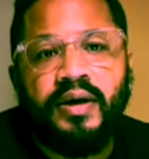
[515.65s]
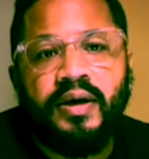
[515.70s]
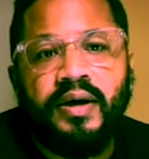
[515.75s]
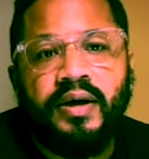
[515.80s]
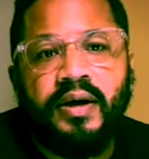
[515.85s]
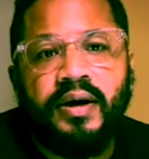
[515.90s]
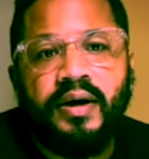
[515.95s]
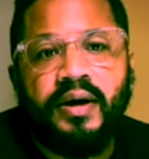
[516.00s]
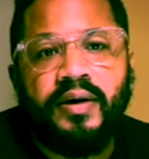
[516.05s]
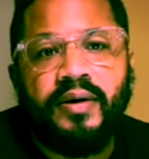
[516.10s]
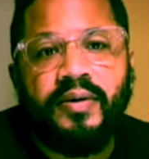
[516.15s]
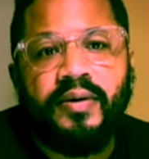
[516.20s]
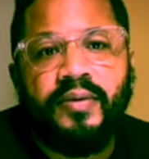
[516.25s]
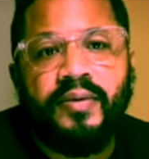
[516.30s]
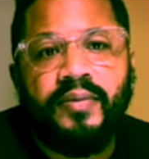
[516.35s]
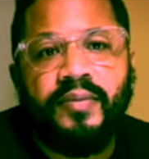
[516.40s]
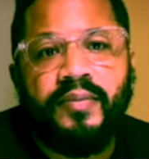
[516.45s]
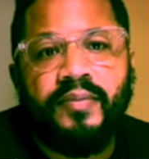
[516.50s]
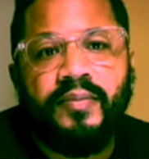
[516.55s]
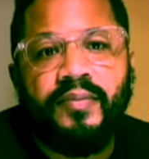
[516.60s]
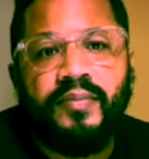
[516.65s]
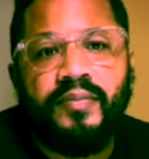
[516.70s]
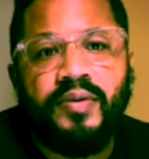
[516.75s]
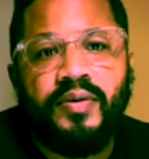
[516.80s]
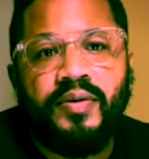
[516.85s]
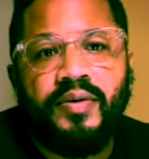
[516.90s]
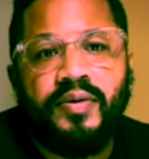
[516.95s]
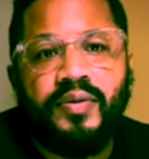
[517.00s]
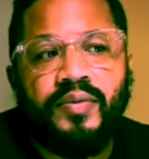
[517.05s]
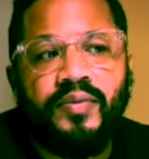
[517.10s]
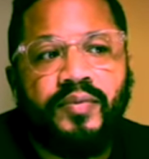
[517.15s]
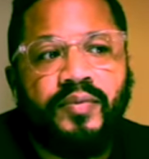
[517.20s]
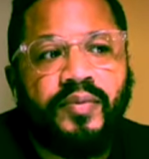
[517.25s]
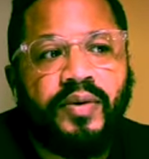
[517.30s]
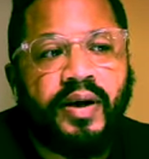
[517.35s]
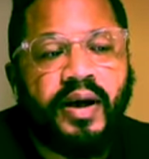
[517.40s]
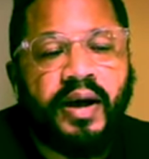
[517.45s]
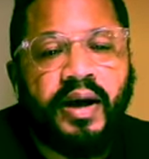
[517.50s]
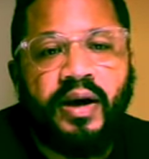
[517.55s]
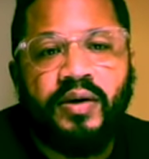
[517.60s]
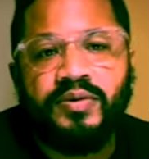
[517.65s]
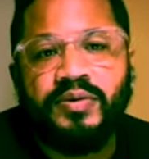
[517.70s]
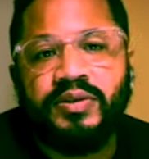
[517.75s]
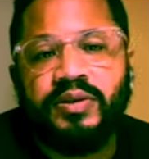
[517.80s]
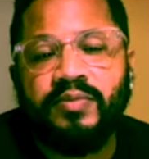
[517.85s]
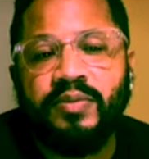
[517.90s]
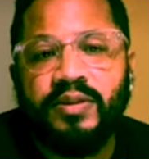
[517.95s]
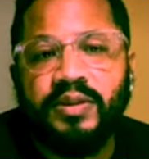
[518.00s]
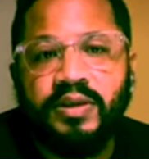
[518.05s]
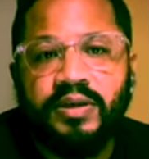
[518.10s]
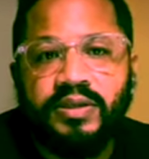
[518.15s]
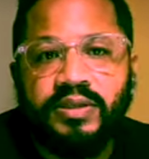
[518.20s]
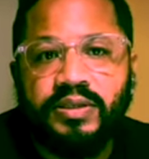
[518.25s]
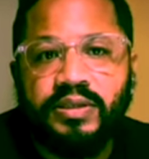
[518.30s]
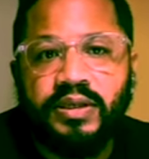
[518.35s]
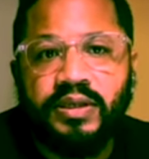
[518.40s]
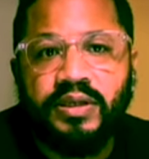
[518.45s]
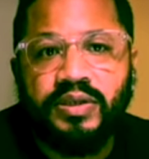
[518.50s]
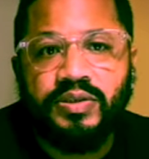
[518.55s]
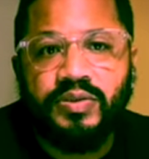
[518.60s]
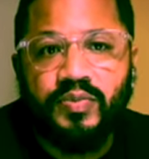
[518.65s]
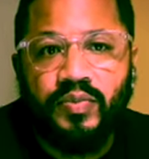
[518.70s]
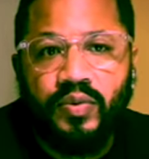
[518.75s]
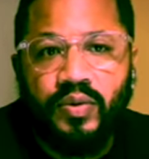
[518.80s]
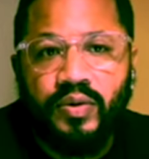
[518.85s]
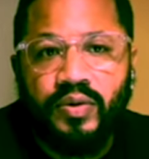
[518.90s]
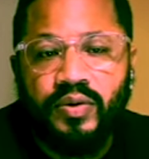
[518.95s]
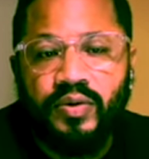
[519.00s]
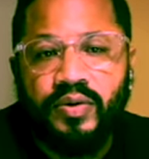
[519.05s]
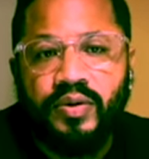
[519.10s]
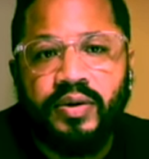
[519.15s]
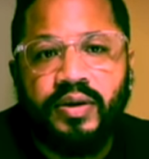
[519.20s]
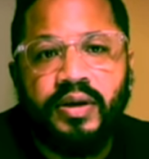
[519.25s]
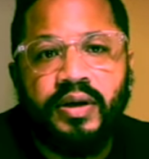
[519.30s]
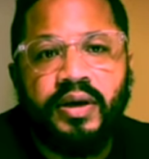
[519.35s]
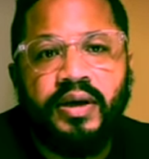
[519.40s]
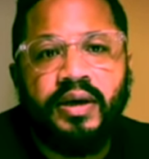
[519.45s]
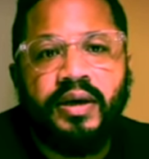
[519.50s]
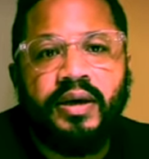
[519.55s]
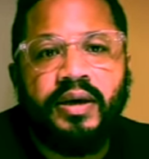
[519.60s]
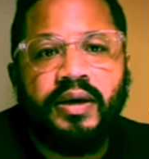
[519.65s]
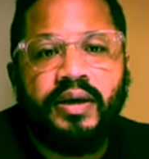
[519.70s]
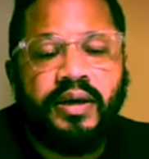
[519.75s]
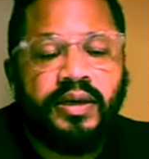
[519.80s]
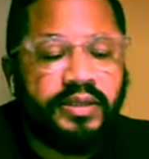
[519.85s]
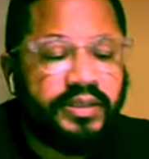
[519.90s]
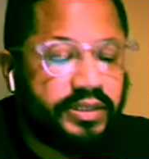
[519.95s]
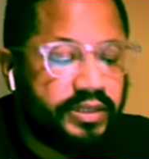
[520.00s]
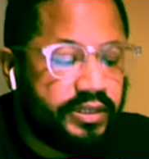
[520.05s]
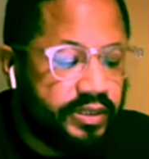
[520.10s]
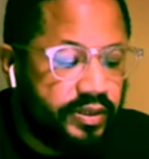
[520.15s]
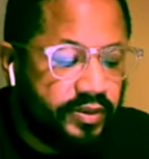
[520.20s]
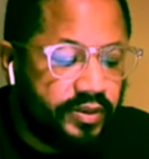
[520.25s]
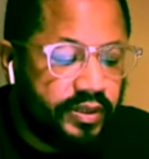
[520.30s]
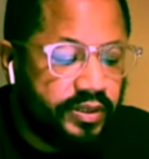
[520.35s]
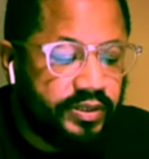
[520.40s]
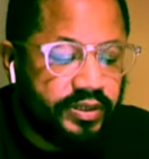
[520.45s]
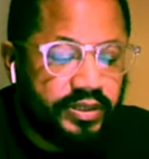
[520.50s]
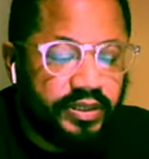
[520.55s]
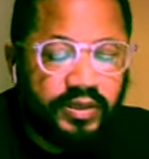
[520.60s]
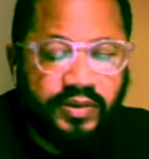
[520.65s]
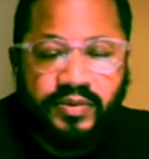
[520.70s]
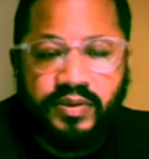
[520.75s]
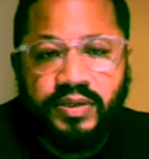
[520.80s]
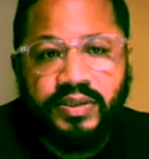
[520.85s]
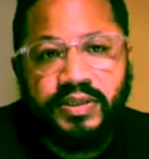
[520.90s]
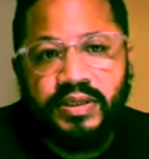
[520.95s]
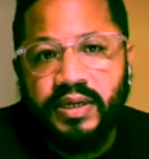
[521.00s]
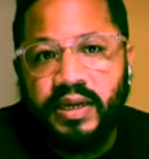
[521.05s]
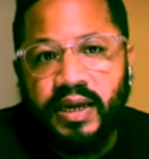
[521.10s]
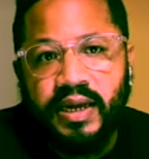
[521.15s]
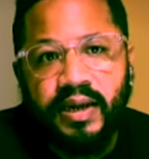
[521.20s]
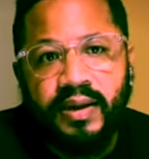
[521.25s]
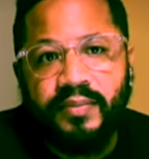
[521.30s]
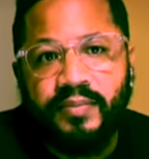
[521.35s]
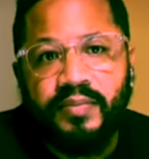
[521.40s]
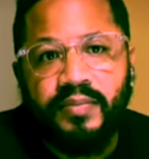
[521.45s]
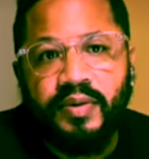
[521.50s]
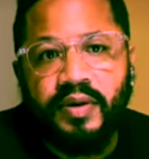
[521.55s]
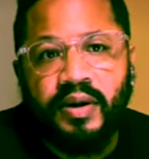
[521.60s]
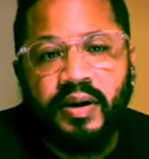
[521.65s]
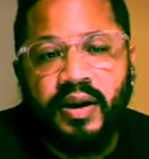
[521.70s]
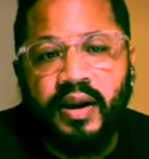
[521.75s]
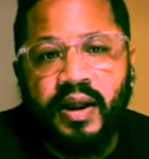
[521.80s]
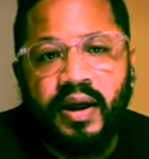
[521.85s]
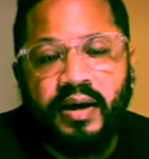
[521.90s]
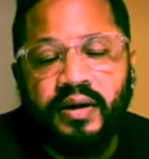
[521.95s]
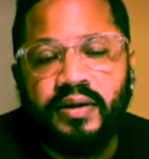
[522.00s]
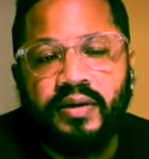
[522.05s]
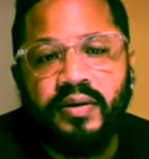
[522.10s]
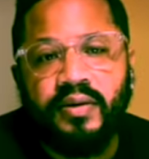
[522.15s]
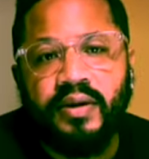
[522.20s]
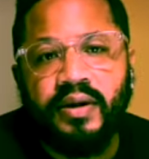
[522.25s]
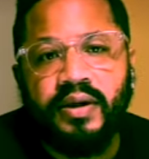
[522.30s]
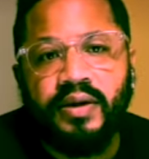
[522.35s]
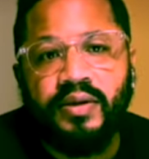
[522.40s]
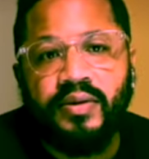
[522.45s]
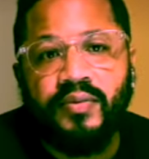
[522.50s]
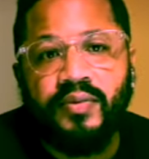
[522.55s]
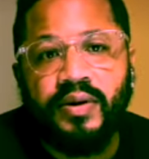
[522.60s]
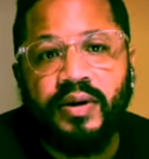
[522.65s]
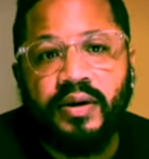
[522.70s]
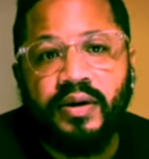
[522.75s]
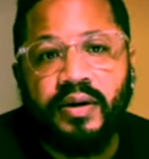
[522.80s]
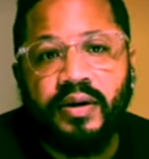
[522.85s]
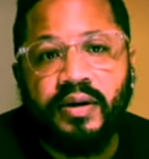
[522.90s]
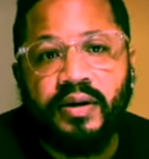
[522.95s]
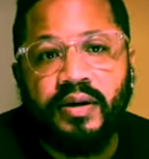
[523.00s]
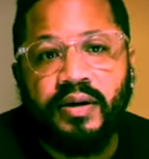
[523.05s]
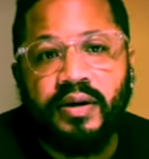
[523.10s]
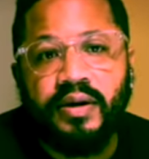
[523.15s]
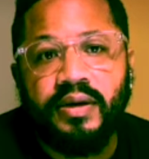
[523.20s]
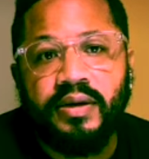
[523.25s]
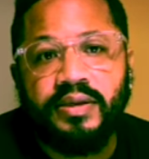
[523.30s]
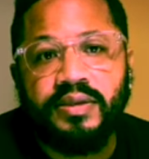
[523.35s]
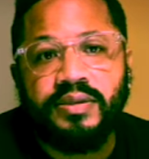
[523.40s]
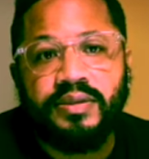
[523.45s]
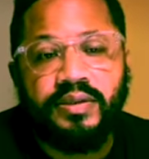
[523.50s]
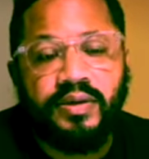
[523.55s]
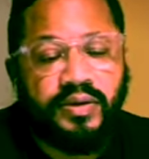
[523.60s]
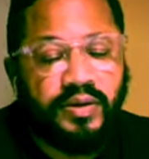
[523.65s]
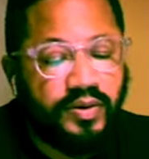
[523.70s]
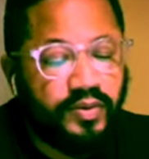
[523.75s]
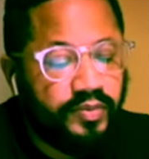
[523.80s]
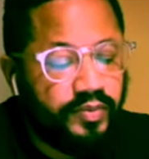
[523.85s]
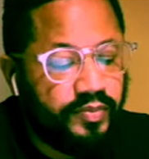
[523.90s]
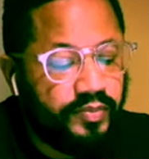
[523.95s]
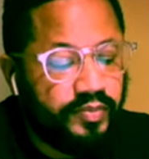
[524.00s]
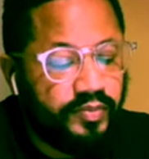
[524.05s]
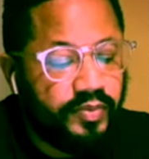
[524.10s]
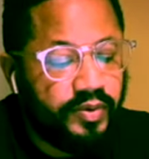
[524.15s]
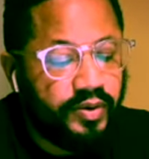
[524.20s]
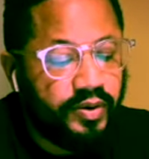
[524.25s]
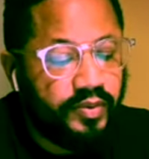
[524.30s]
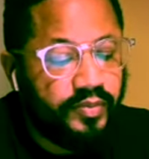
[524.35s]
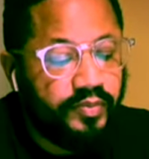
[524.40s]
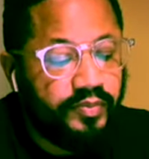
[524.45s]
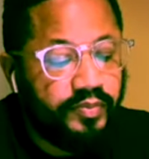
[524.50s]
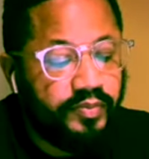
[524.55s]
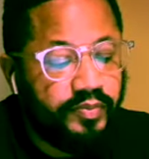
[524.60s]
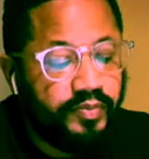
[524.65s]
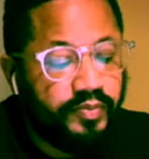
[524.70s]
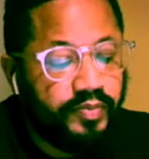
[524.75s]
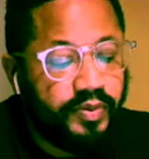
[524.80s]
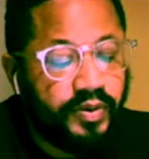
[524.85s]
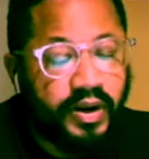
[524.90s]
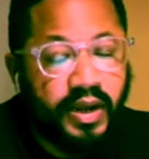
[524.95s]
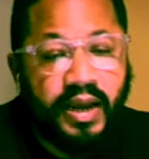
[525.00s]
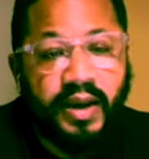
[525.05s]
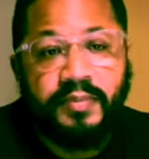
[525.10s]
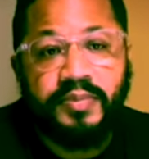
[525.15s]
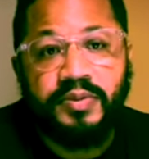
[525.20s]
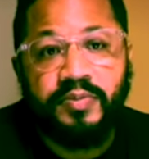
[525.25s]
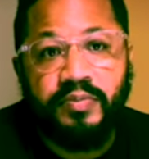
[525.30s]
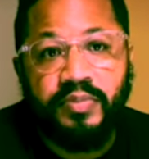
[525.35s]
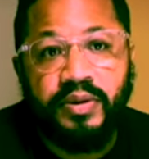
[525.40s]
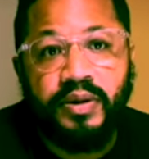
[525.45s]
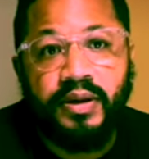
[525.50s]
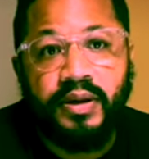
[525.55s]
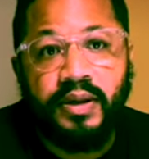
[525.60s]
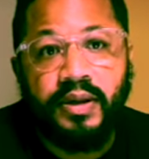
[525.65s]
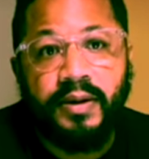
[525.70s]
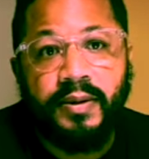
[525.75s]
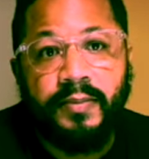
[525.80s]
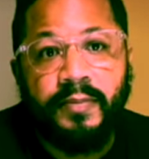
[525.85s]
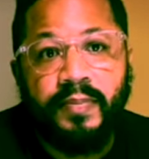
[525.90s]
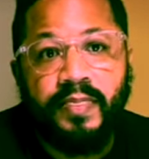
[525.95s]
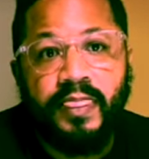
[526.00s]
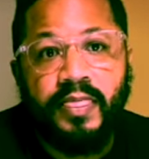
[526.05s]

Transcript: uh, you know how some of these things work can st it still does not inoculate you against you know you know perhaps being